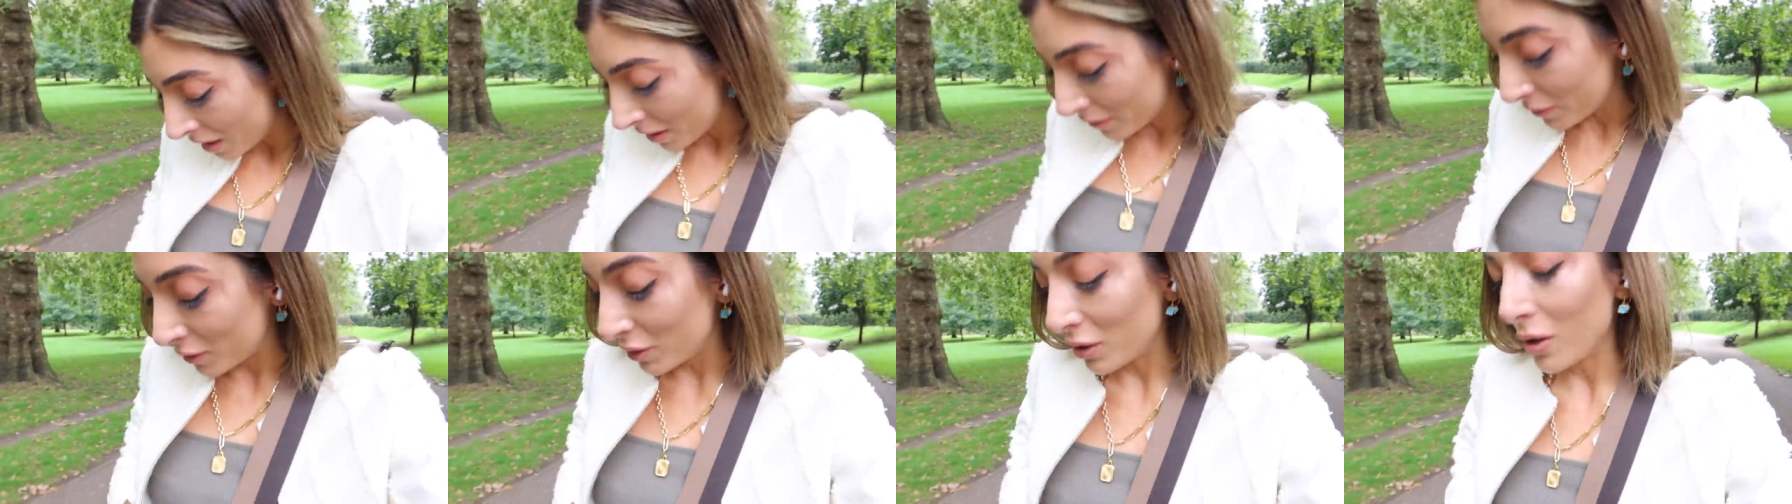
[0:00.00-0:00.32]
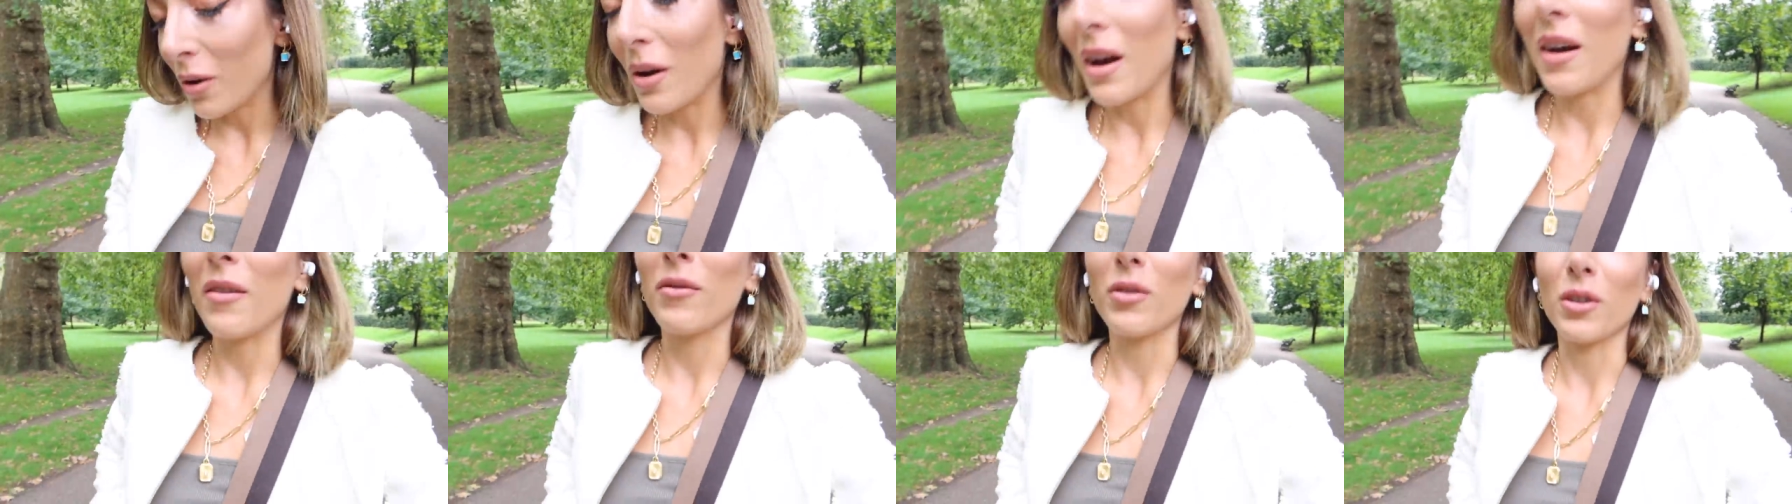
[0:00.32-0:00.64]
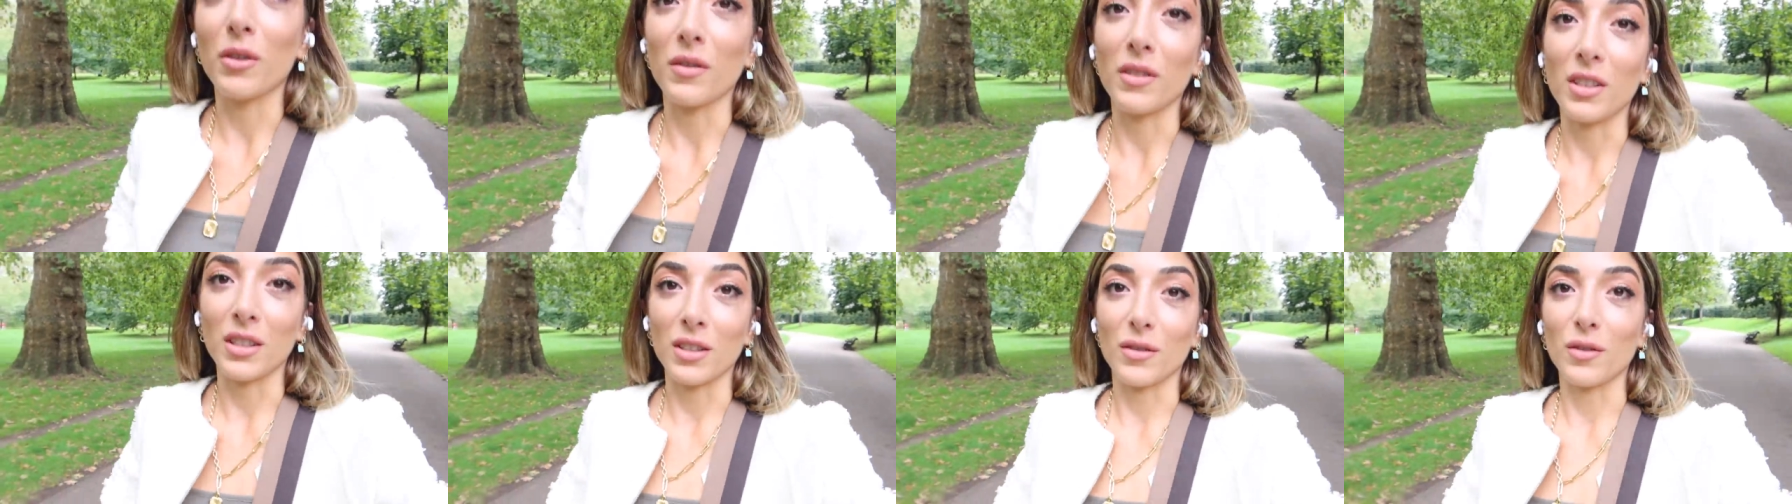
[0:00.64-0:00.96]
If you don't have
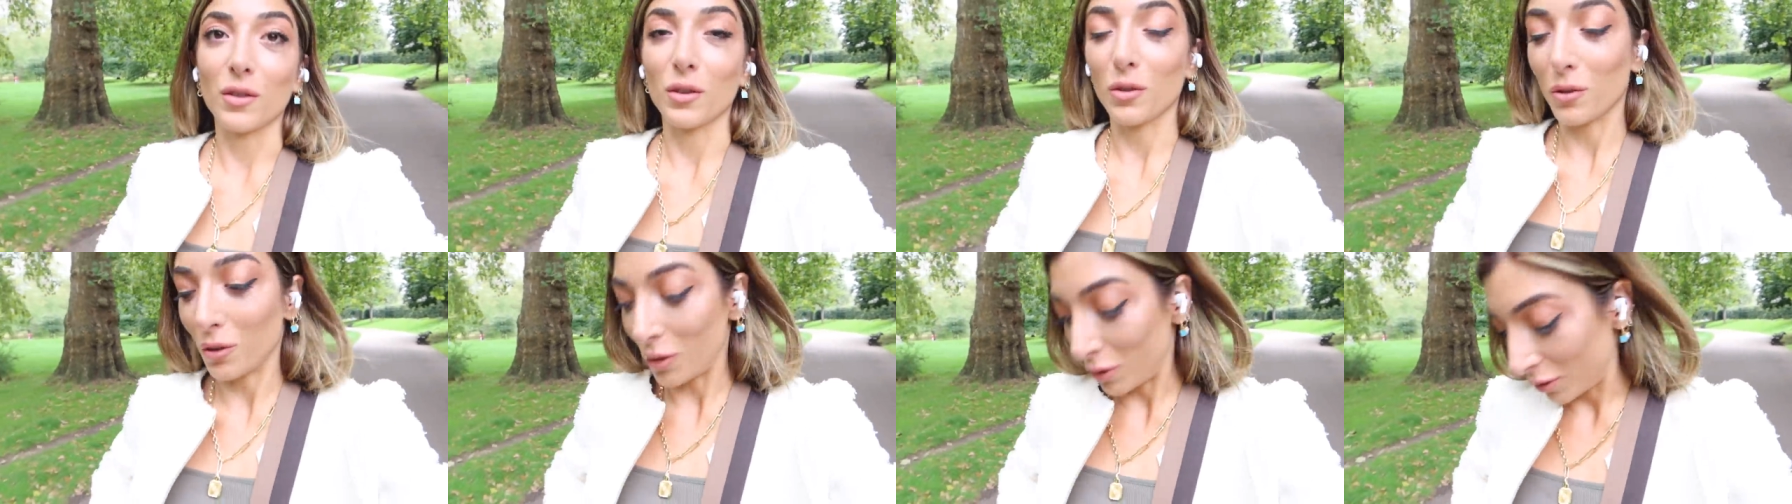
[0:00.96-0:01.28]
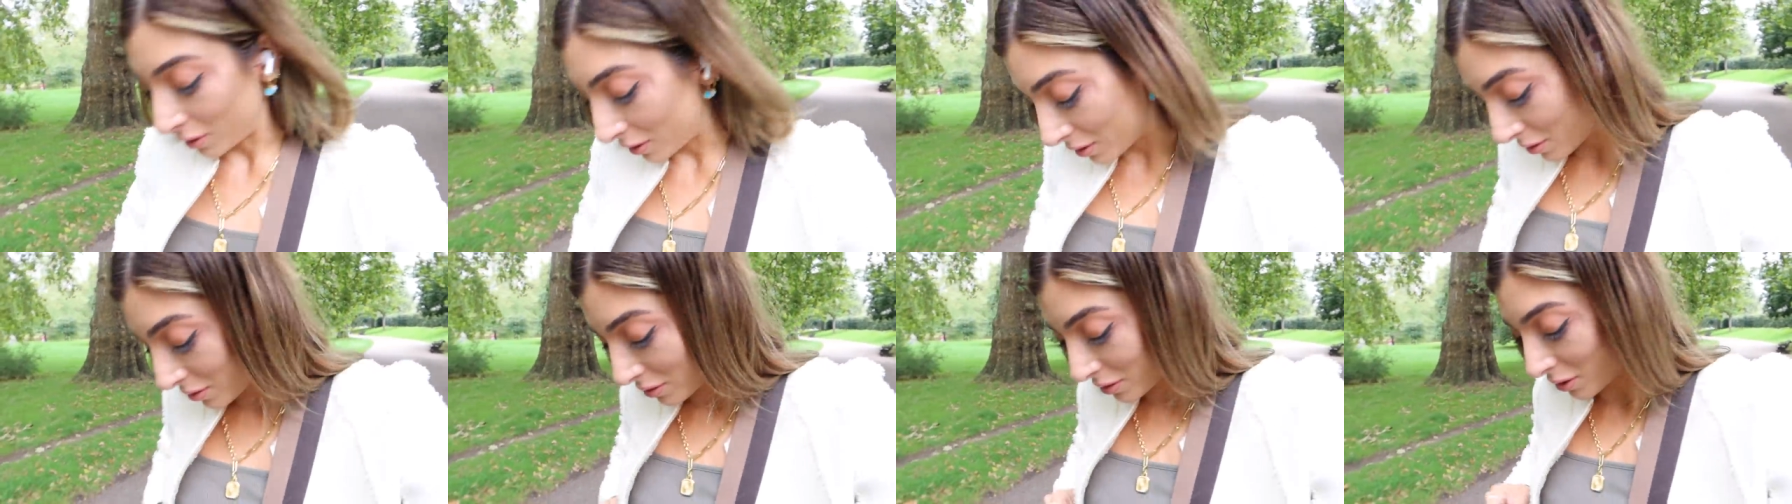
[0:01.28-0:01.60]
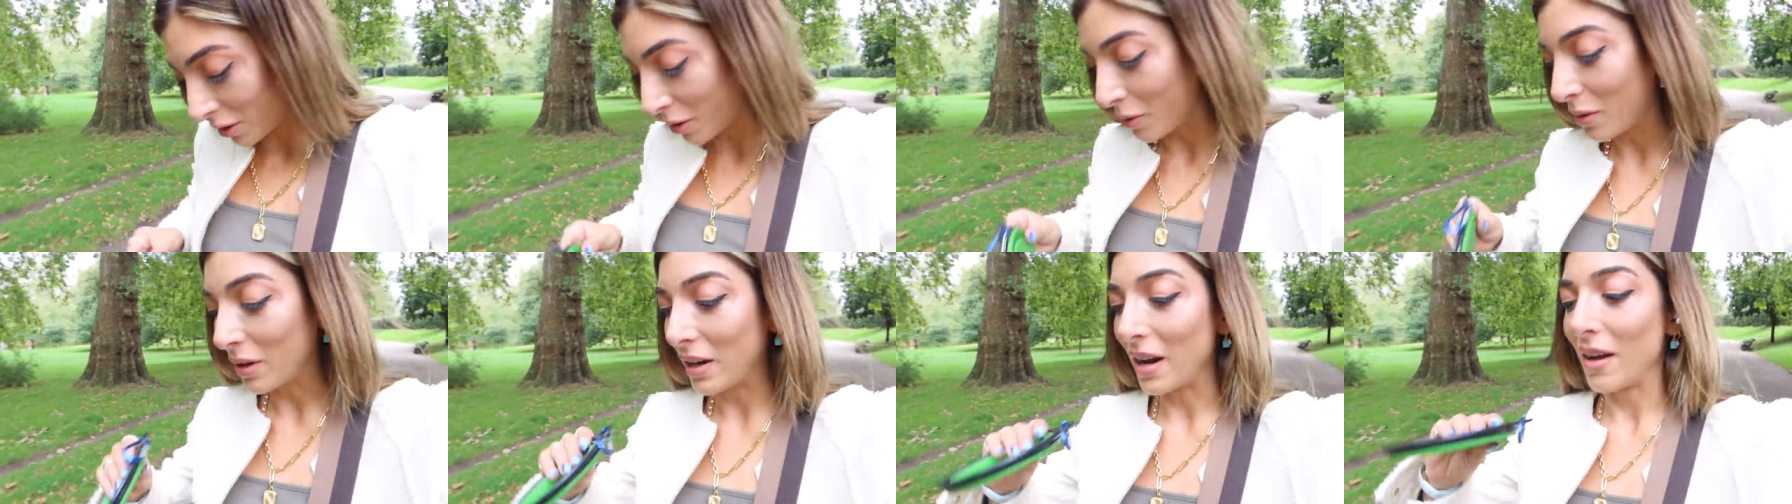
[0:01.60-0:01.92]
one of these to your dog, it's
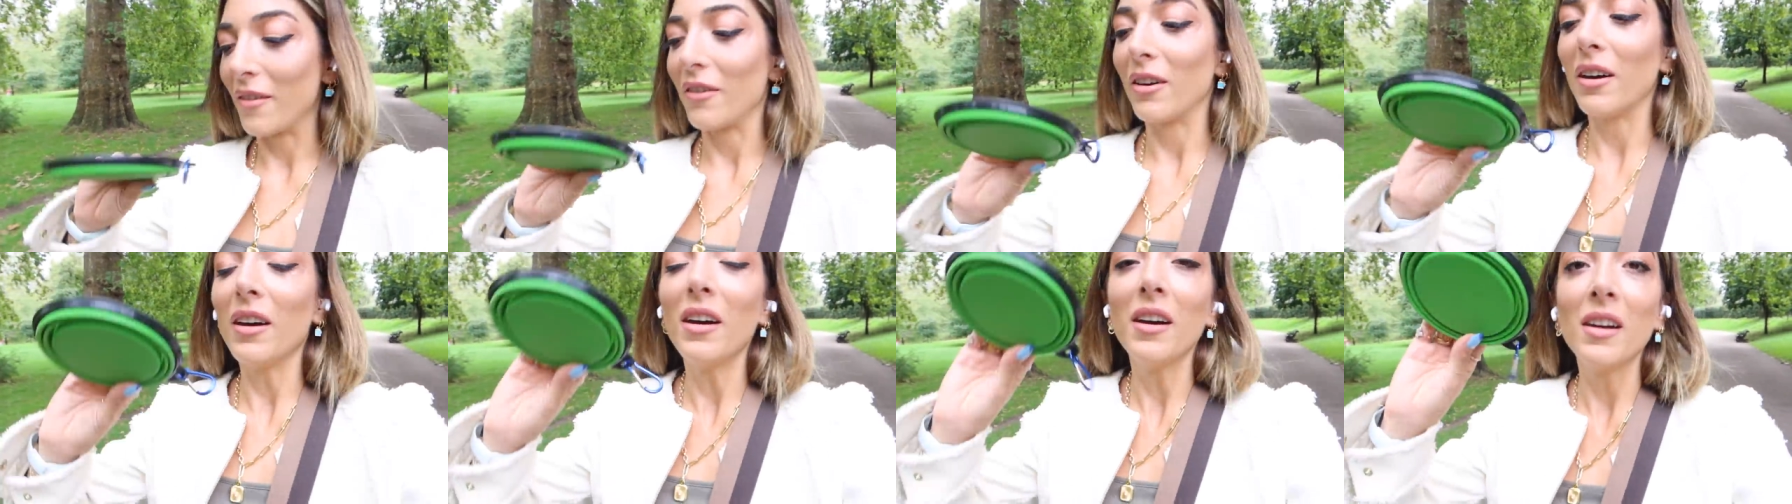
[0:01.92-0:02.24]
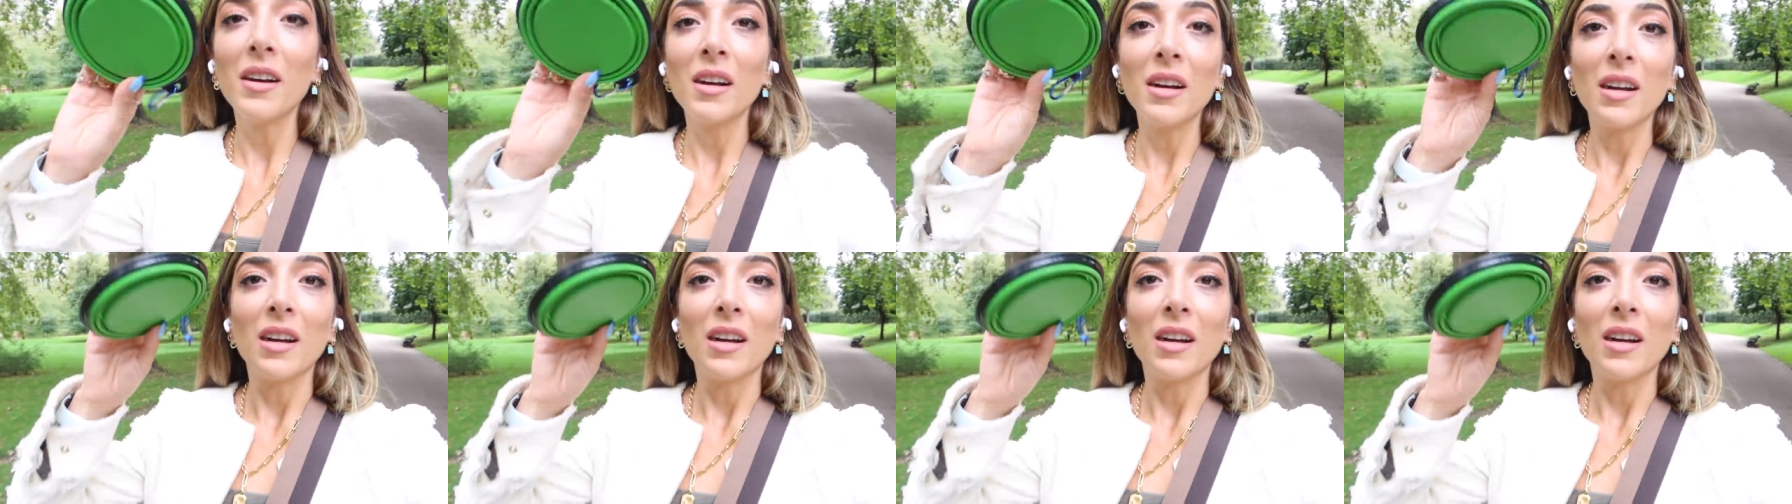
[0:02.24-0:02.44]
so clever